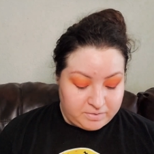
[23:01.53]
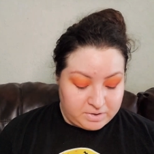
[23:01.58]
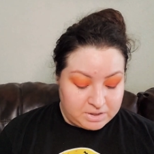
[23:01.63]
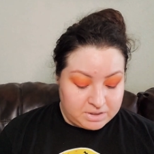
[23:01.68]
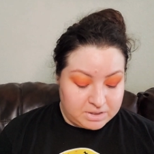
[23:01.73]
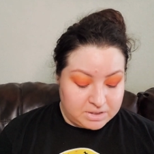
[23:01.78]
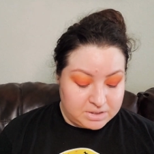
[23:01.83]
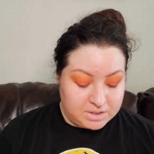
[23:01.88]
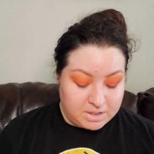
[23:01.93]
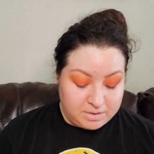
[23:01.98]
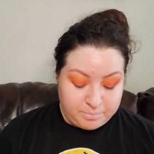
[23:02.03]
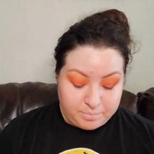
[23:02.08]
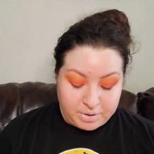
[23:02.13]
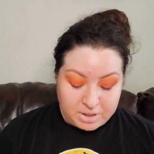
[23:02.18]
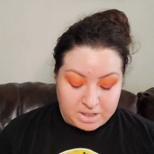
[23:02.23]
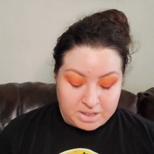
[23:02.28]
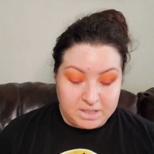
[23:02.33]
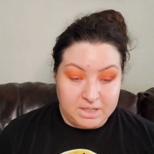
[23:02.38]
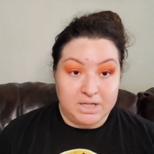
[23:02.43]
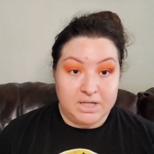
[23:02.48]
in a
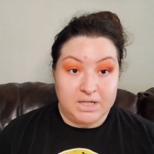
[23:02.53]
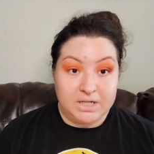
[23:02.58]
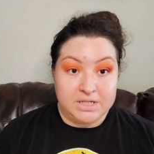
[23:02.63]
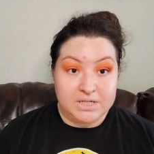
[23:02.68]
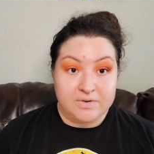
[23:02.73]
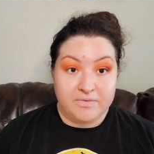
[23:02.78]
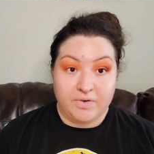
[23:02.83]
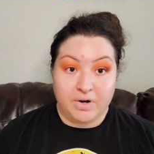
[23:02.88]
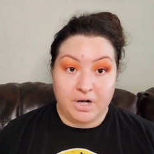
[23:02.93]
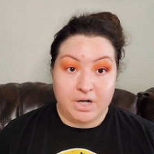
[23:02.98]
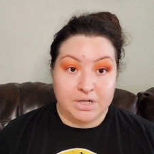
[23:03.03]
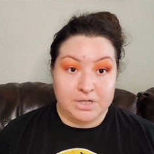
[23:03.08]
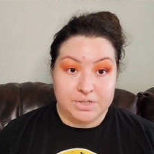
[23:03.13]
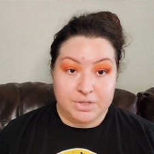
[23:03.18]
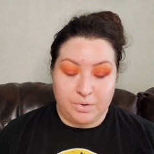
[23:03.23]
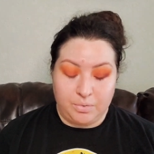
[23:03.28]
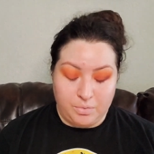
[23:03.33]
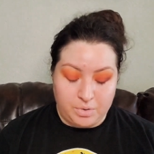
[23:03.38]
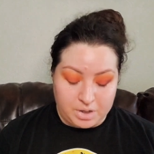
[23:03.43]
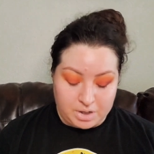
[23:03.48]
completely different
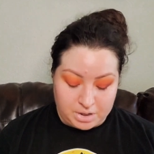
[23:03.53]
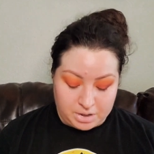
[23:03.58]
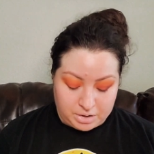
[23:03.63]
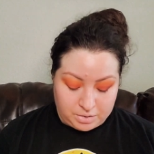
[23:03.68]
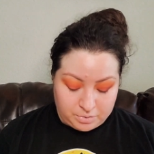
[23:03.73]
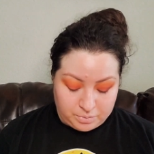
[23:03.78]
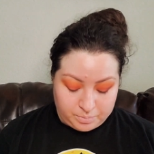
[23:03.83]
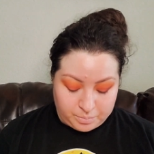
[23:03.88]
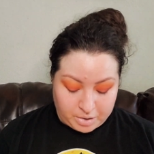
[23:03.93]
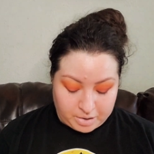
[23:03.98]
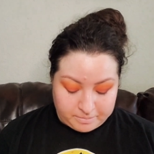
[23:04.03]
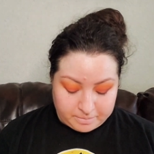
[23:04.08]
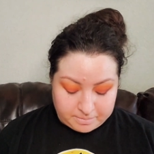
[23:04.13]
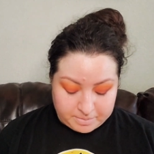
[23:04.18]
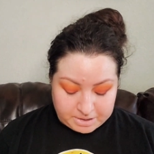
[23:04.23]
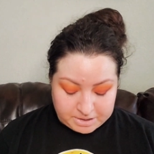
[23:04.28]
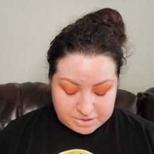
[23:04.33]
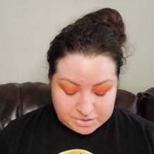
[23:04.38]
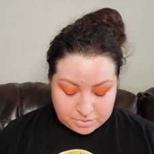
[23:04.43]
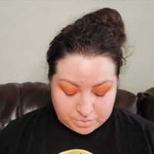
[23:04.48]
country where you
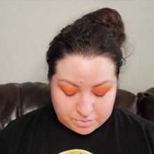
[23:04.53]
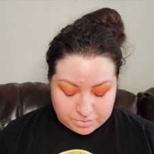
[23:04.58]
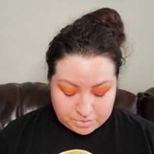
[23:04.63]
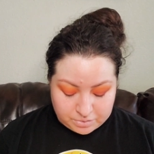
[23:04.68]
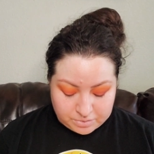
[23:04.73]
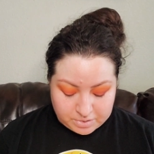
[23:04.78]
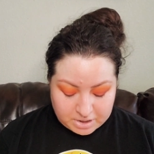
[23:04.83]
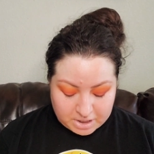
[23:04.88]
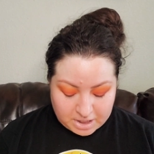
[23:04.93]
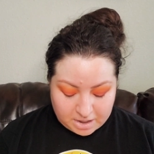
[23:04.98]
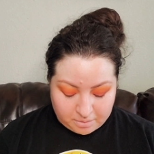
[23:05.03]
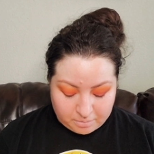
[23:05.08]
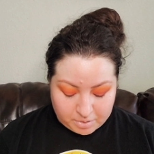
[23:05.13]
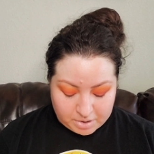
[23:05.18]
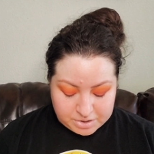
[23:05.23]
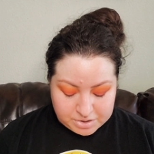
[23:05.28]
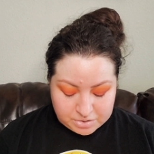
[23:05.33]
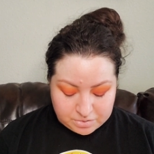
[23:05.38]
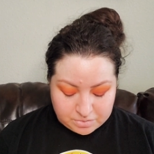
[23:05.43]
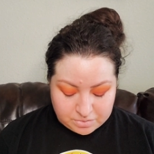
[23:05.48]
probably don't know the
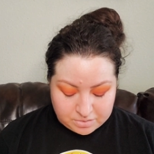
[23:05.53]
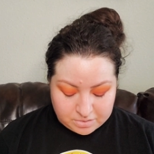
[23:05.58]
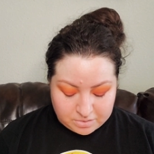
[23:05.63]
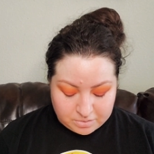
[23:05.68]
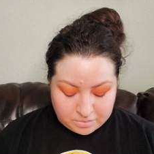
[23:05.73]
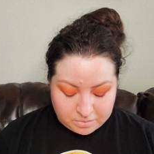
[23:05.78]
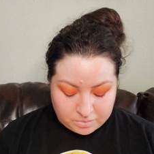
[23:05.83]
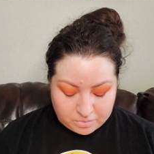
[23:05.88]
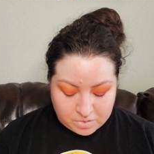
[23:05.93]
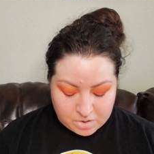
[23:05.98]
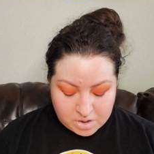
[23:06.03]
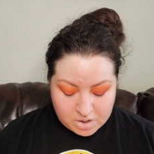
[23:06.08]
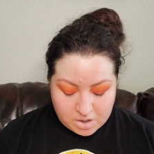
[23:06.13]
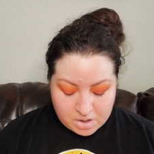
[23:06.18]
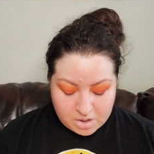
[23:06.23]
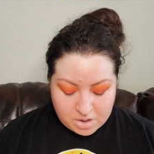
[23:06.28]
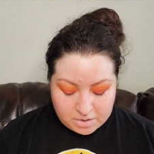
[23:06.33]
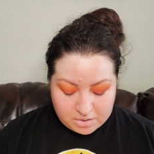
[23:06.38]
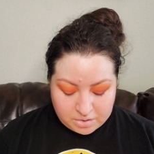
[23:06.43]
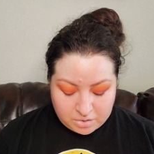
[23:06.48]
language, you don't know
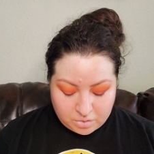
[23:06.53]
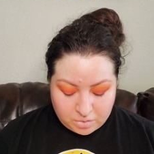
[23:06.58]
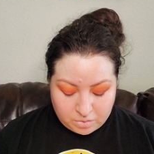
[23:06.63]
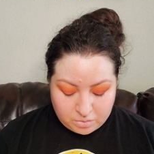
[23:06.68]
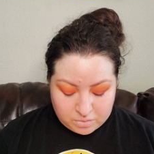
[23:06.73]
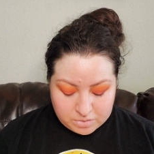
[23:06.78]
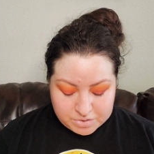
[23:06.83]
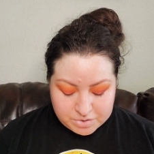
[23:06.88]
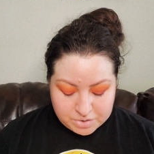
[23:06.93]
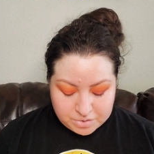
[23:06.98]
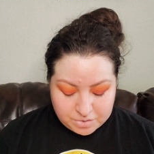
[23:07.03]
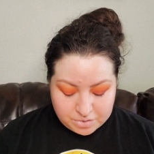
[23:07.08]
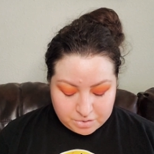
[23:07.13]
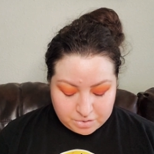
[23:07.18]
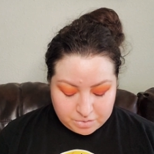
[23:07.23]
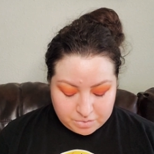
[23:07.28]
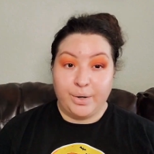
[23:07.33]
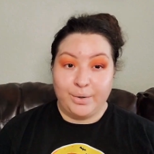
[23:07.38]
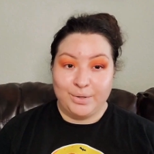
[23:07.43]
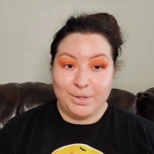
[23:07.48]
the culture,
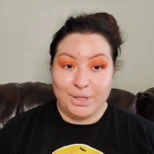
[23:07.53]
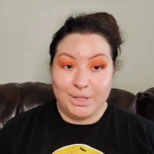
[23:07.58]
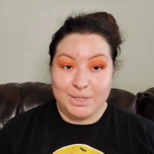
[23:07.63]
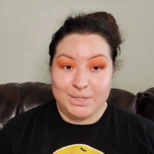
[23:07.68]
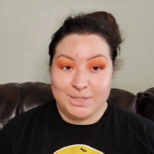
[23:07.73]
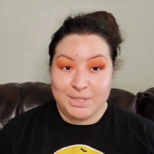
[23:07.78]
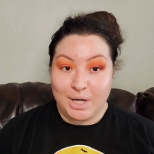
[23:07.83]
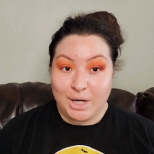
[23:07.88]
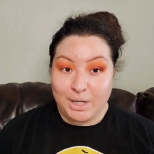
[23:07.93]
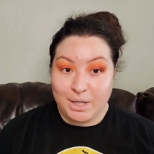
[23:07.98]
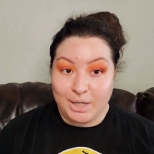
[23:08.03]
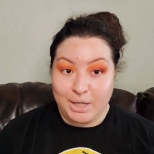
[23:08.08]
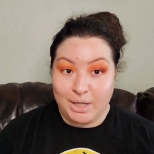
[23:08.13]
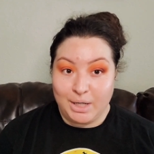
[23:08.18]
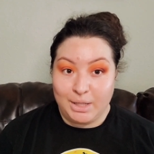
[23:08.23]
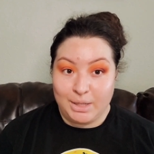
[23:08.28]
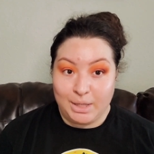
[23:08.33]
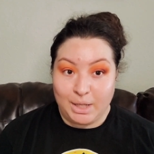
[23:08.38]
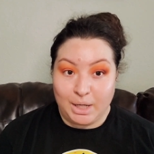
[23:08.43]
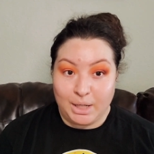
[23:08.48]
you don't know how things are
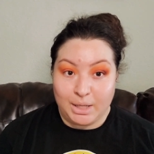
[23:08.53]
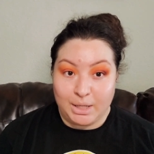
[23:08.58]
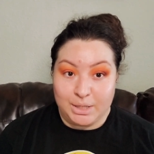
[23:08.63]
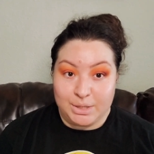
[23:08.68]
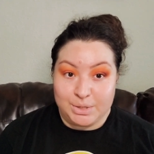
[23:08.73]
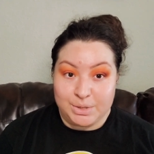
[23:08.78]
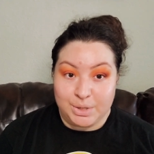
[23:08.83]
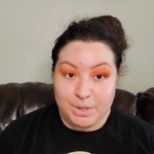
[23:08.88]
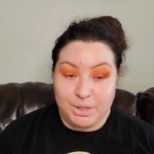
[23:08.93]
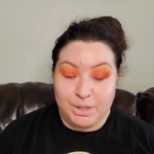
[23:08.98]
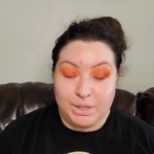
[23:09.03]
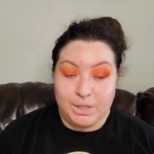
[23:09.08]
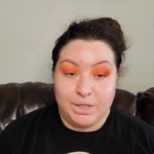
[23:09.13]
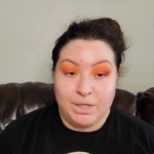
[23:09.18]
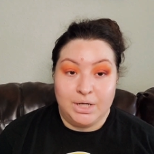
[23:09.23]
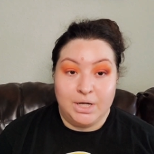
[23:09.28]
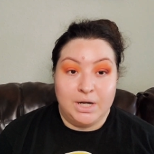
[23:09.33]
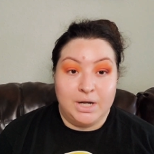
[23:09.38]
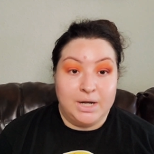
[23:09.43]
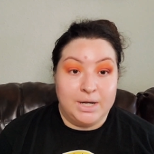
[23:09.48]
in that country.
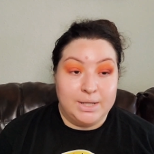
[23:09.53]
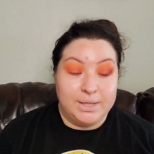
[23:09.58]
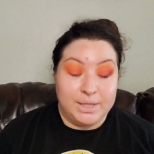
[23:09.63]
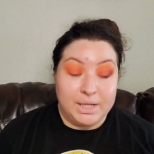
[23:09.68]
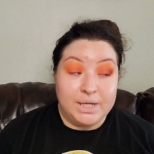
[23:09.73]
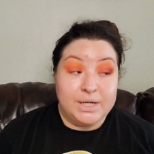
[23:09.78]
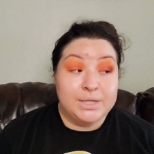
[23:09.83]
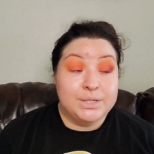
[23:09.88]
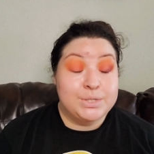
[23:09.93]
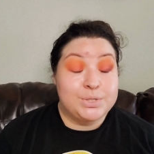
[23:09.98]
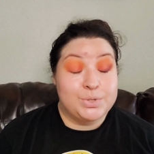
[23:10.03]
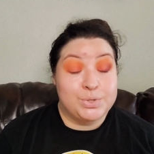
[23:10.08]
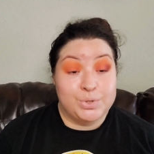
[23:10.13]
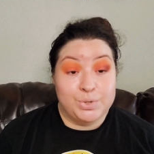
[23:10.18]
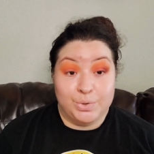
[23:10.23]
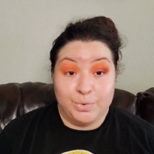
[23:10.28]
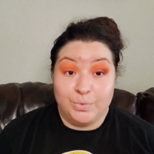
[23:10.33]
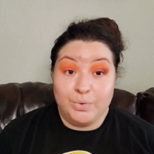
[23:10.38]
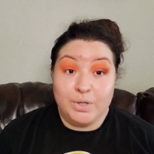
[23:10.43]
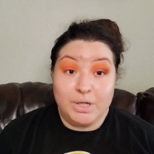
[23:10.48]
That is
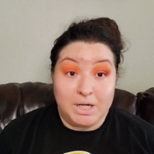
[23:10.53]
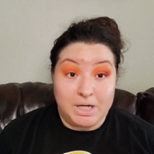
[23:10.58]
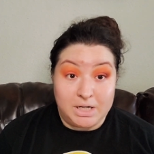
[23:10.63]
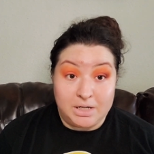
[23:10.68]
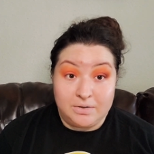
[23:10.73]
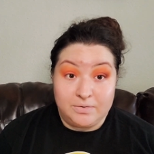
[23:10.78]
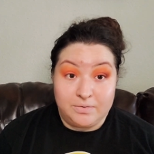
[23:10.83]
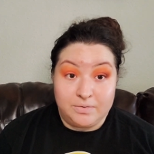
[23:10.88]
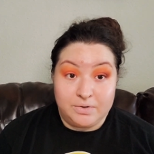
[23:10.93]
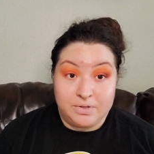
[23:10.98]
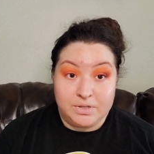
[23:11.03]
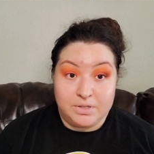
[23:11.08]
true love.